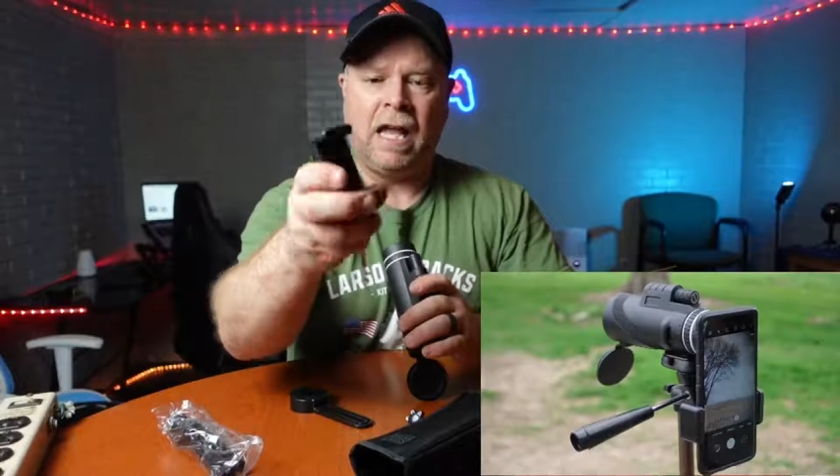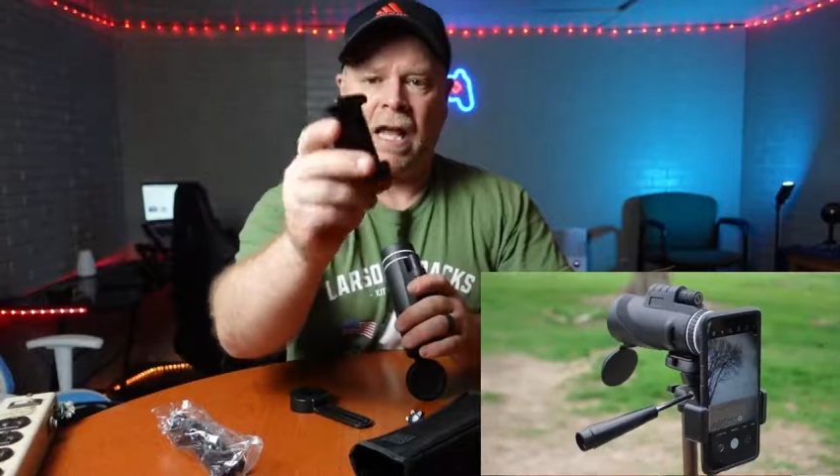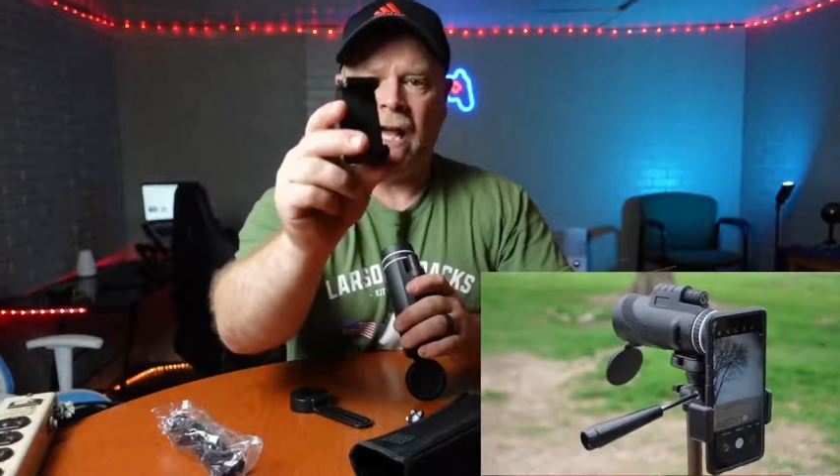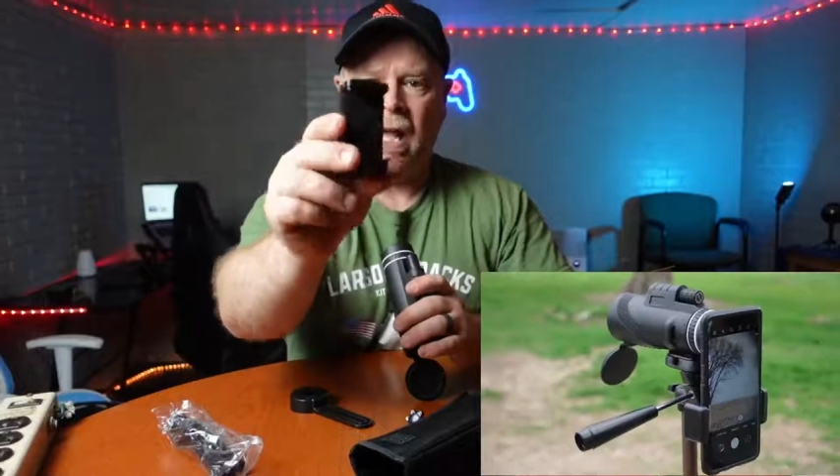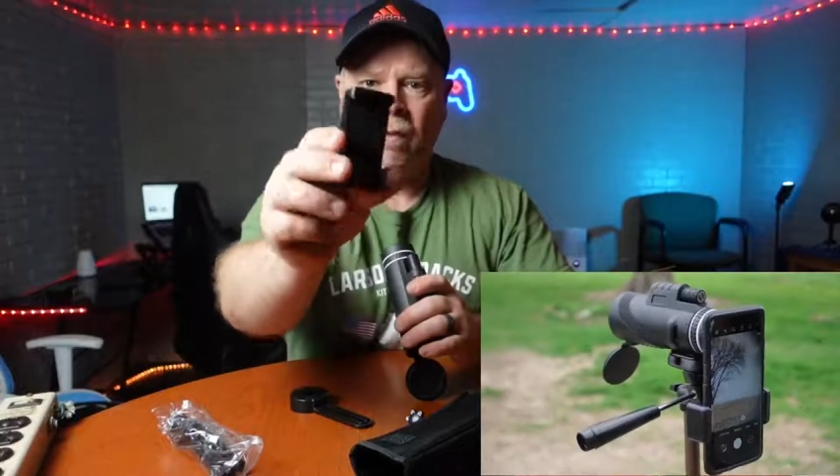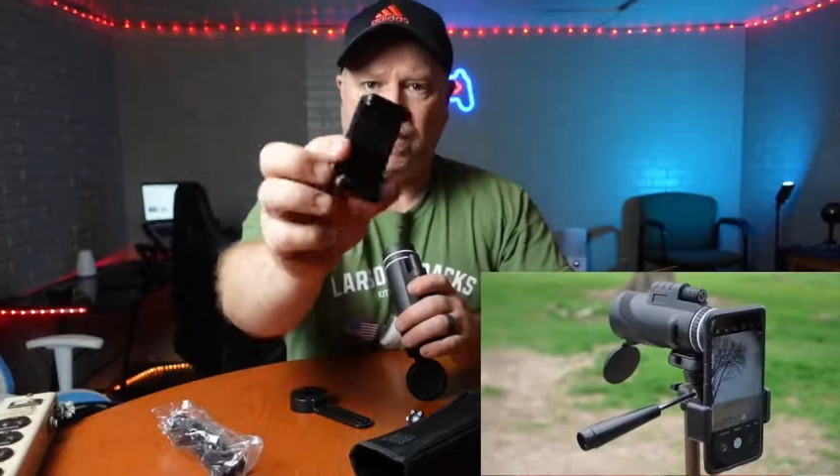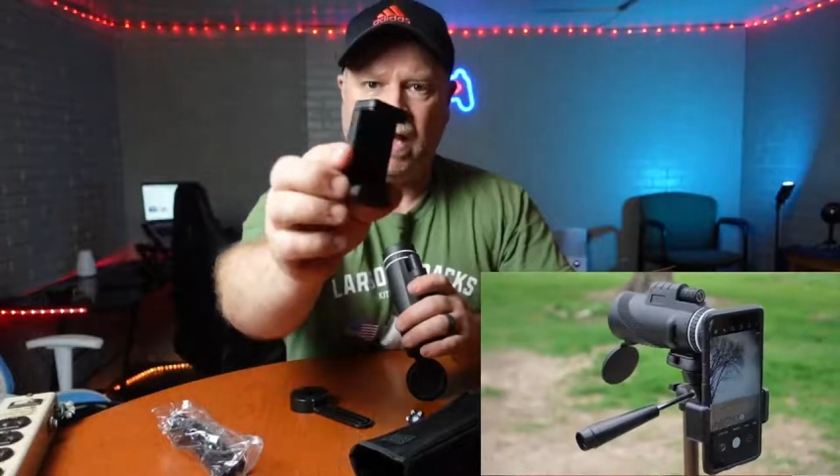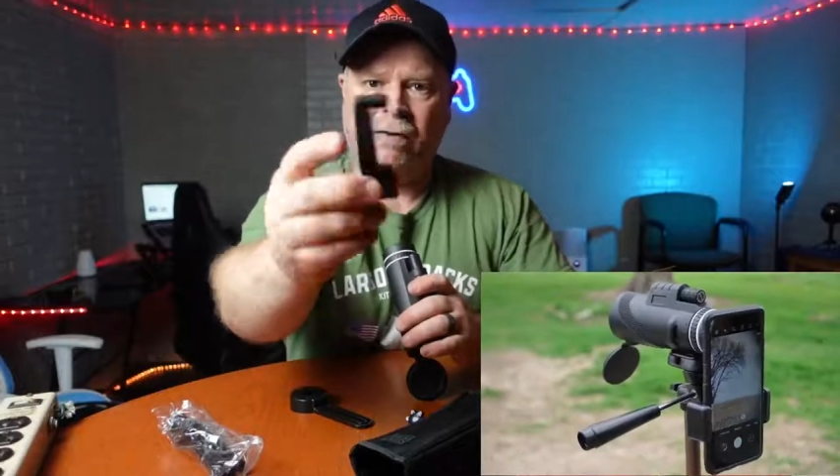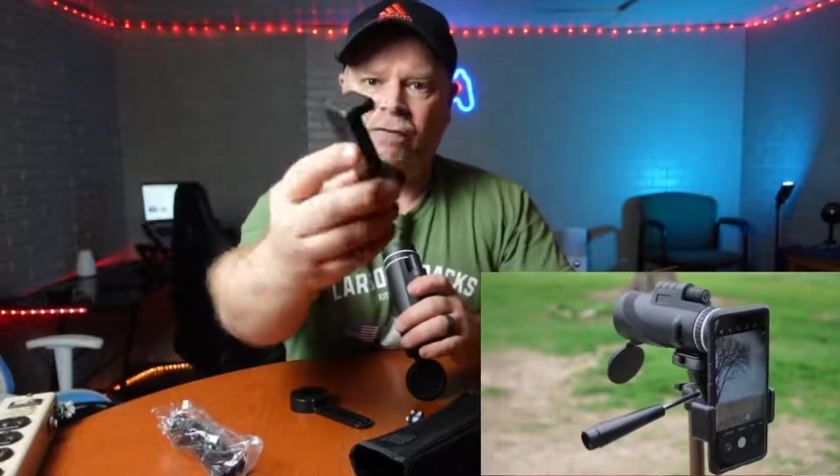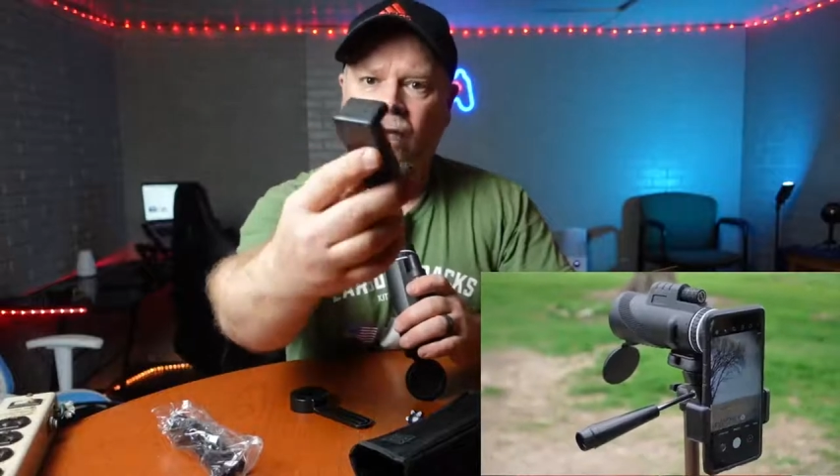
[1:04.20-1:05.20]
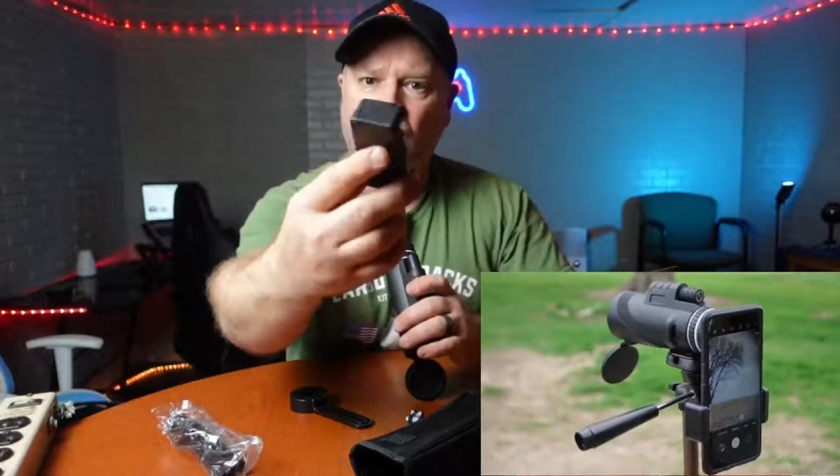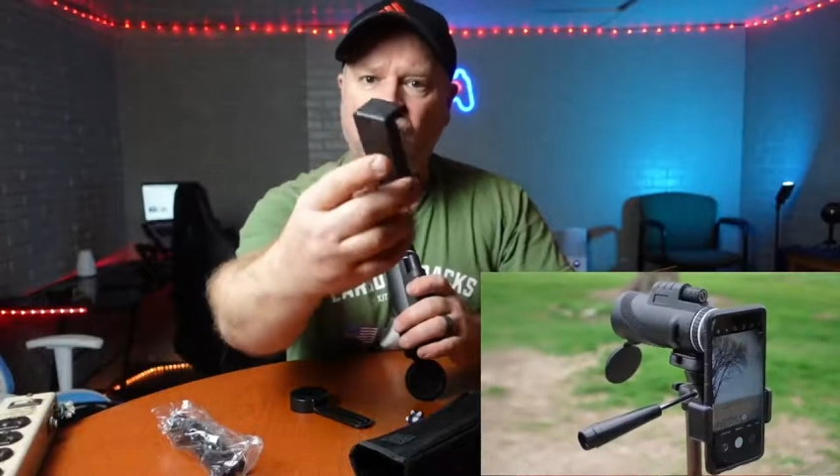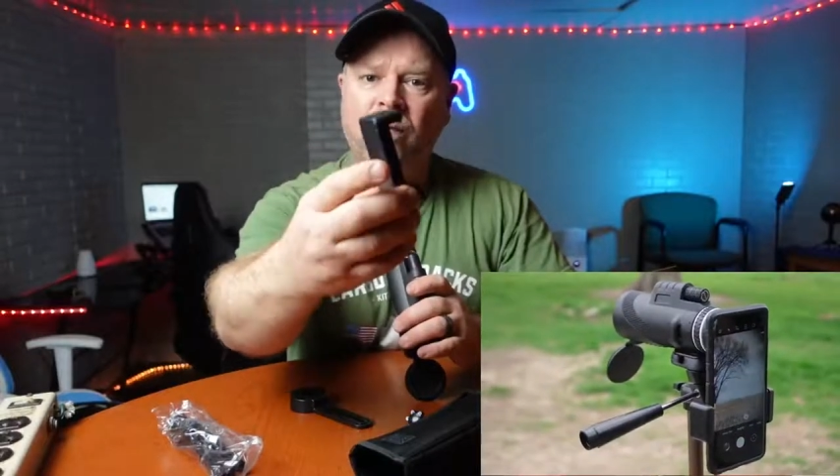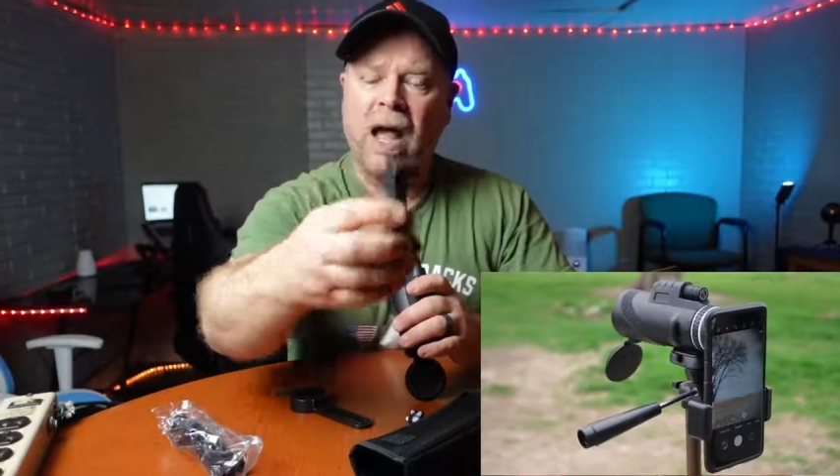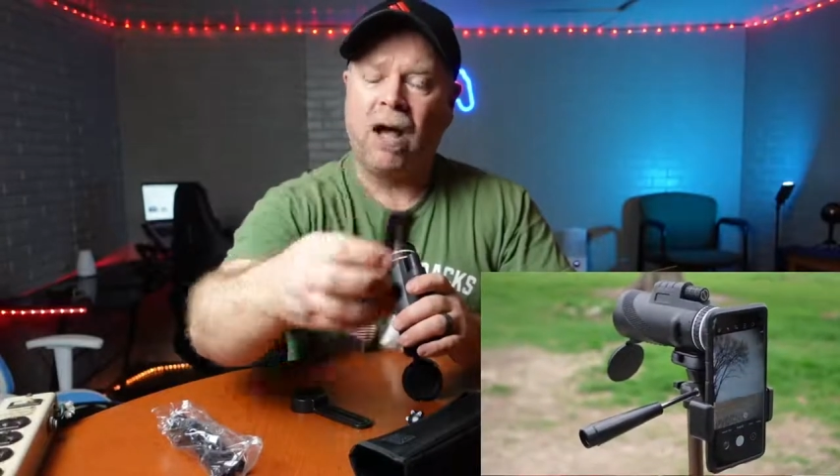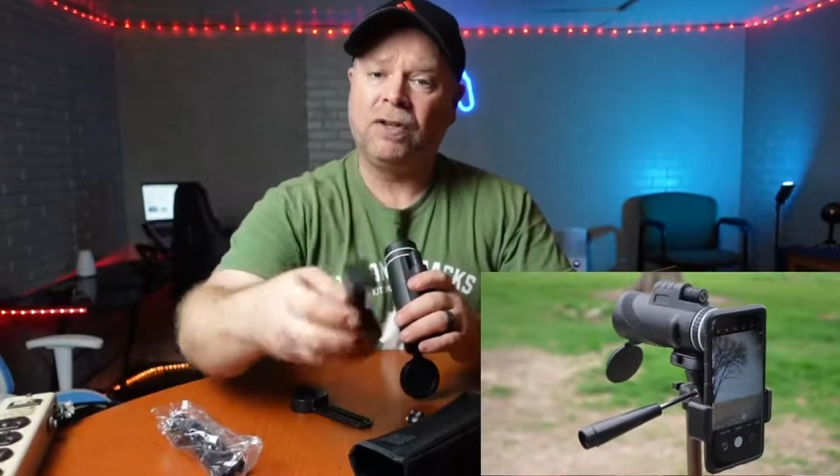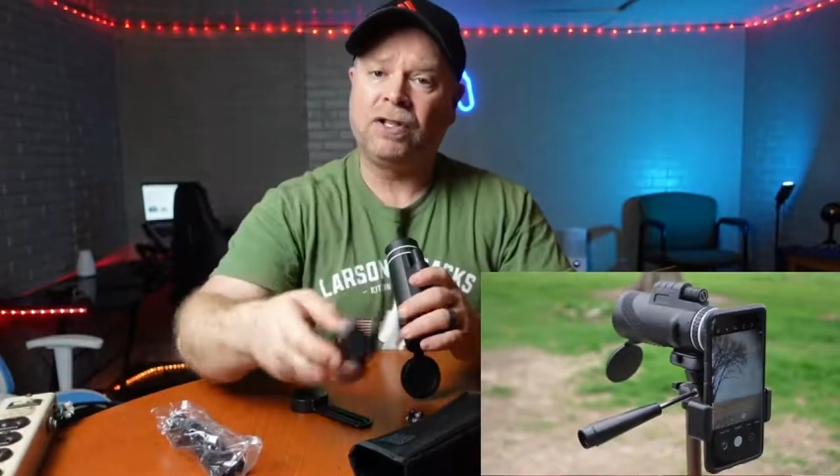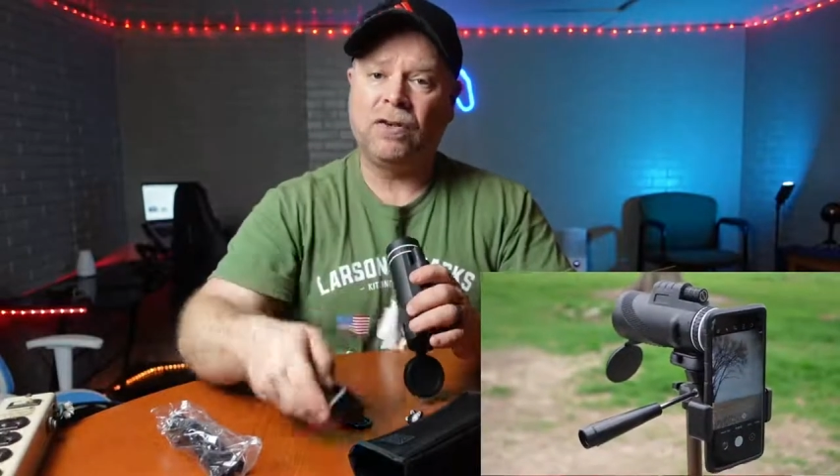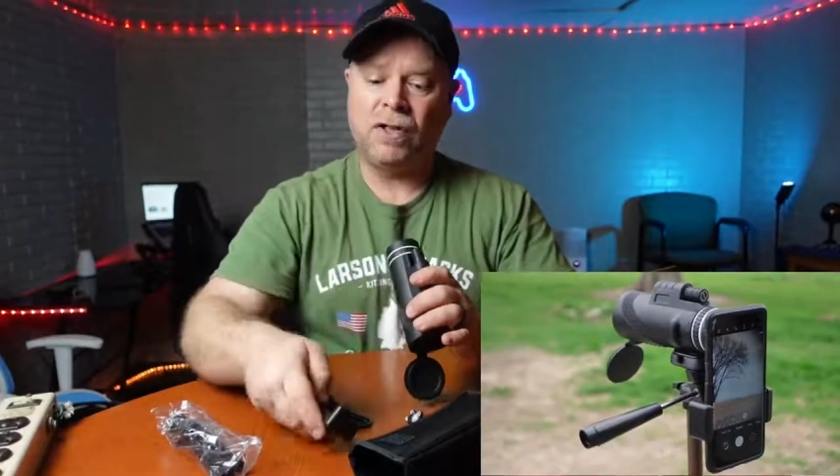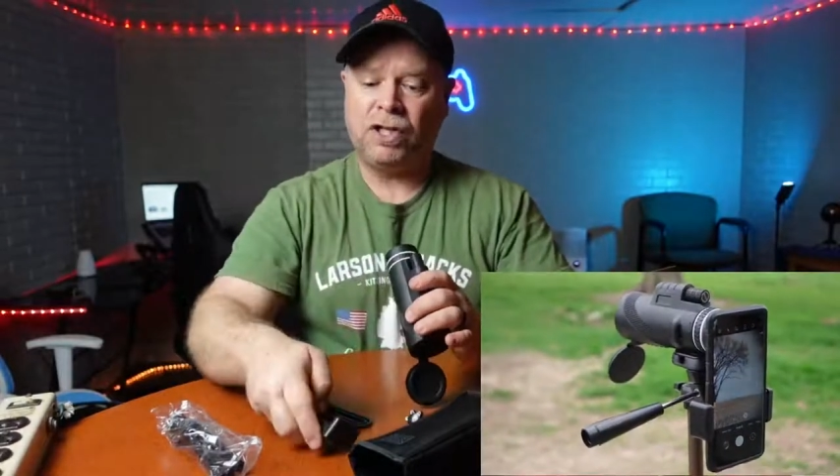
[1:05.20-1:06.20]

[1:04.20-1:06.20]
uh, with a phone mount so